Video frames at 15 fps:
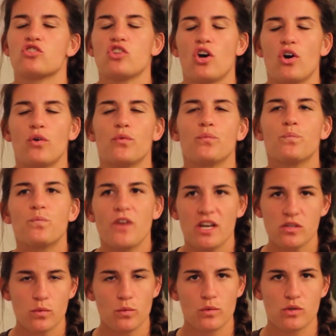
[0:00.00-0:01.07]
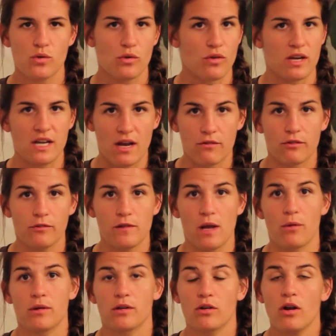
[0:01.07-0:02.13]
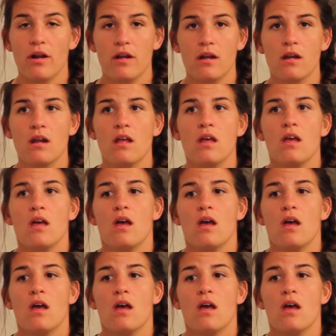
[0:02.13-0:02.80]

So that's what we're doing right now for Flower and Garden.